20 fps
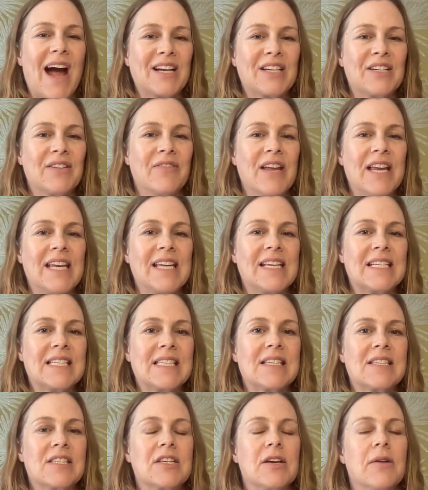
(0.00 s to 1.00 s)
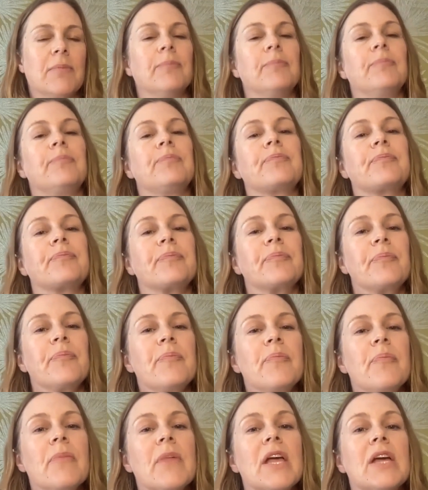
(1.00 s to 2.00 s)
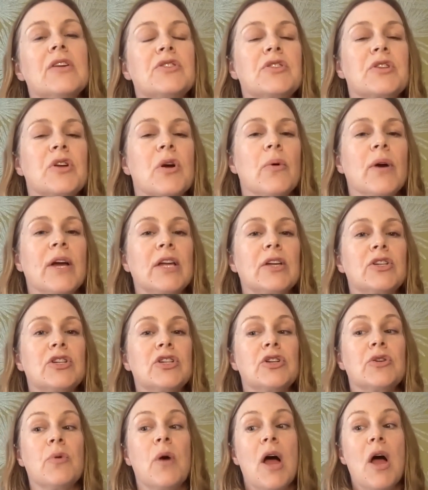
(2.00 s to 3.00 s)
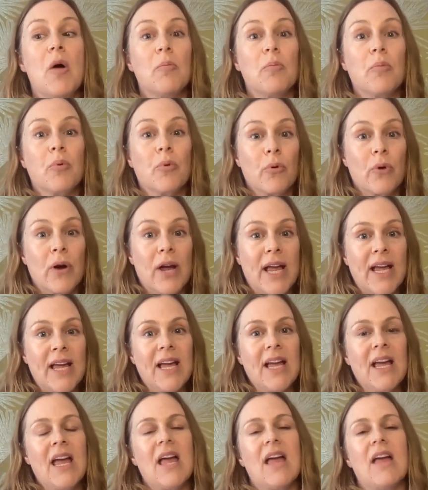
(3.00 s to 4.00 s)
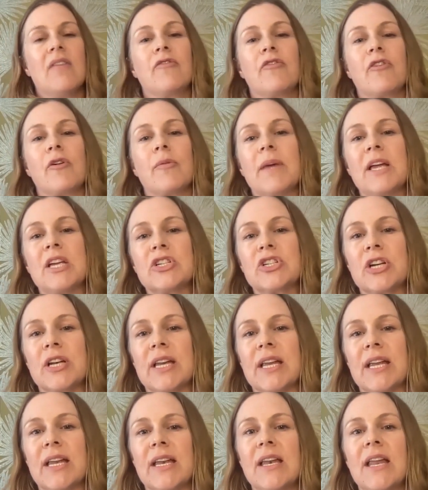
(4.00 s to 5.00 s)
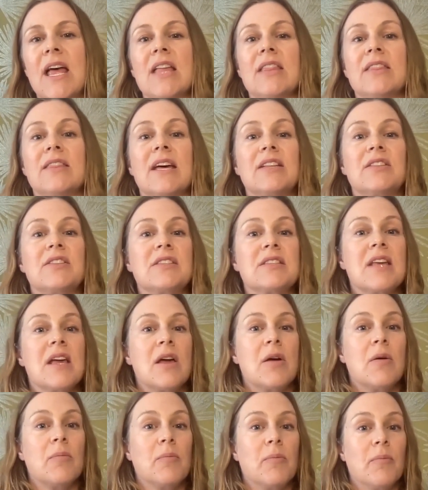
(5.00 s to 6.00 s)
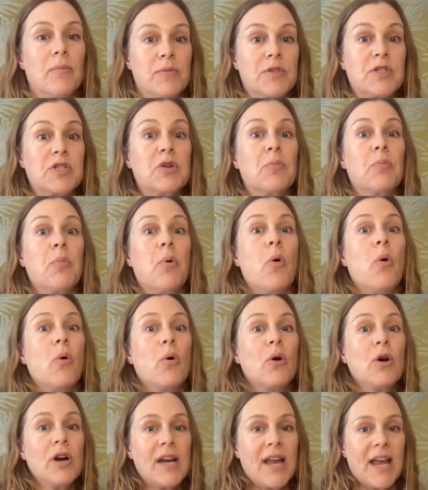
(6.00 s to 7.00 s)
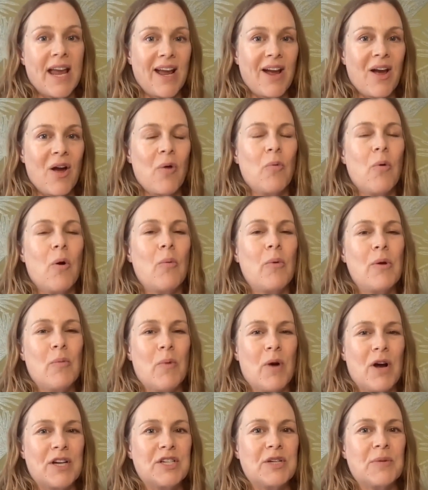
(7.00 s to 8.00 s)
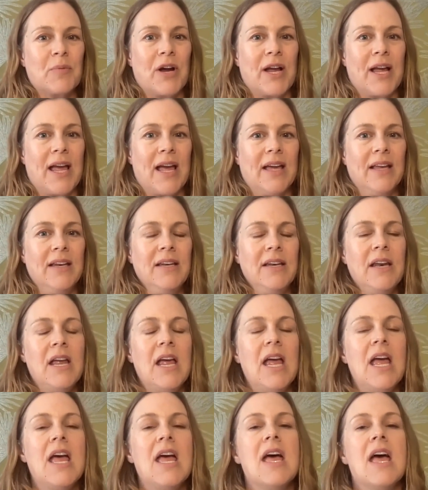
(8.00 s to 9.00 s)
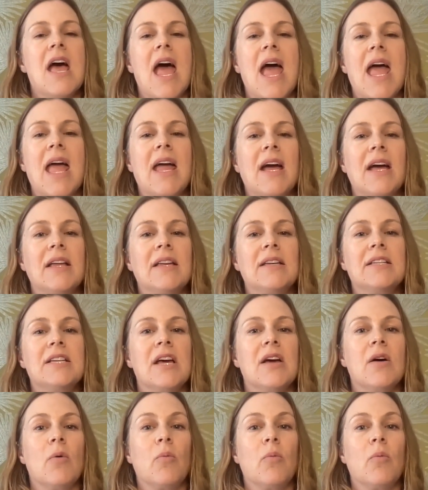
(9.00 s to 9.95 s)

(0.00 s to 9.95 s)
activating system is going to bring information in that's supporting what we want to bring in. And